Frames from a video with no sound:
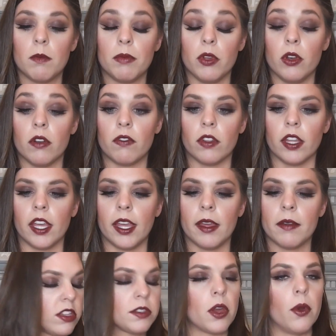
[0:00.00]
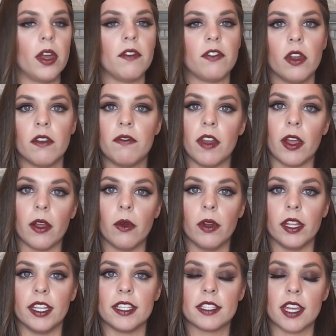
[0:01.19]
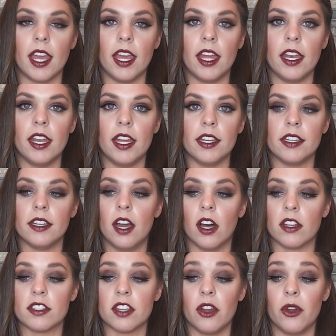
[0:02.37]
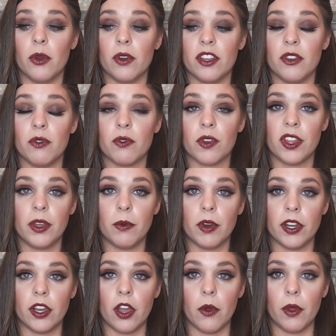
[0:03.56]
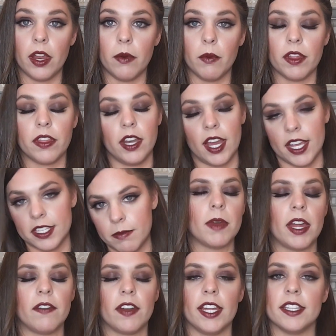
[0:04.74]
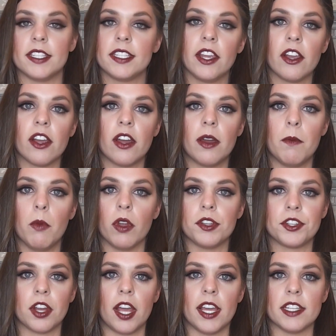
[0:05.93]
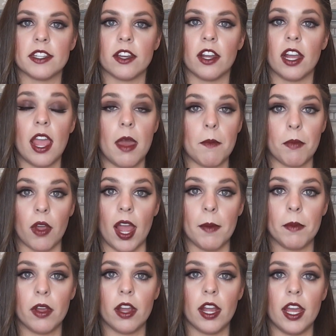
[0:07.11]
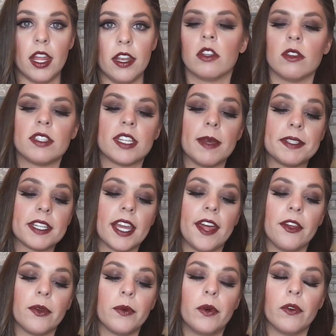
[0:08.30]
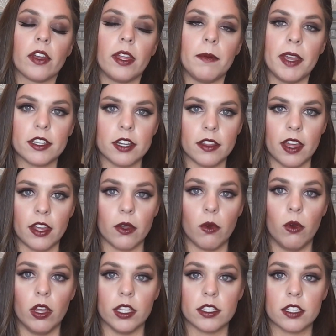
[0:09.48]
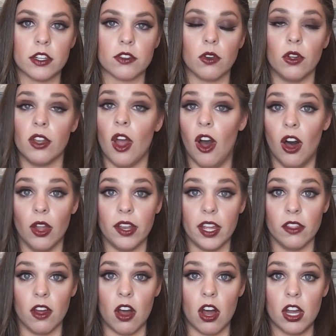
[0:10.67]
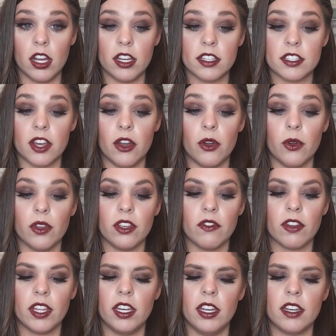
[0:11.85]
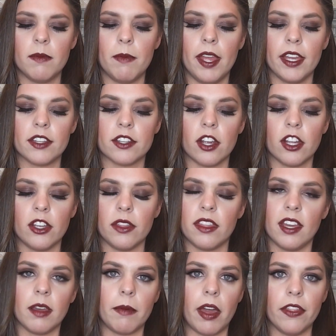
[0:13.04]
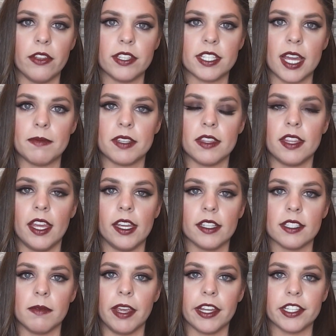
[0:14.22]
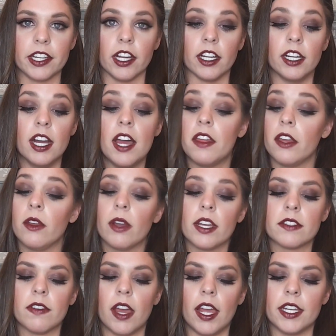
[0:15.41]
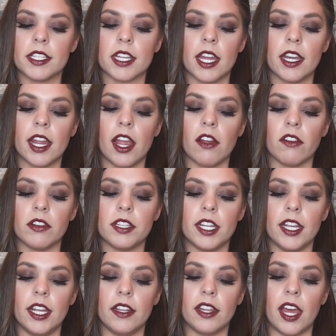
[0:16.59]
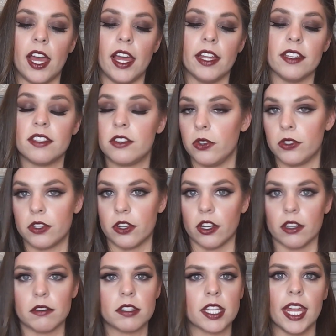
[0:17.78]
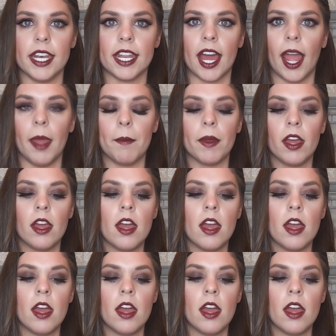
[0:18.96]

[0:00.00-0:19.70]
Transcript: beautifully. So if you have very oily skin, you really want to go in with a nice mattifying serum, moisturizer, and primer, and those steps together will really make sure that your oil is controlled all day long. So you really need to make sure you think about those types of things and make sure that you guys find a skincare routine that suits your skin type.